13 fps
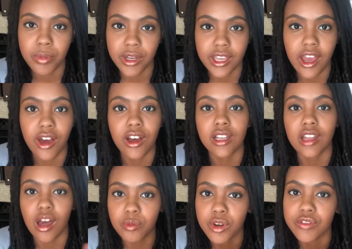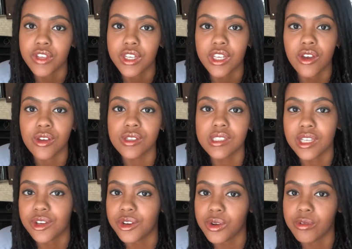putting out a lot more videos
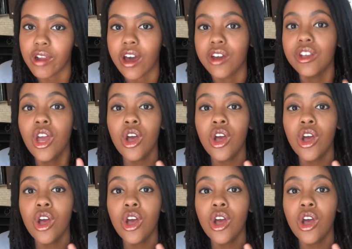centered around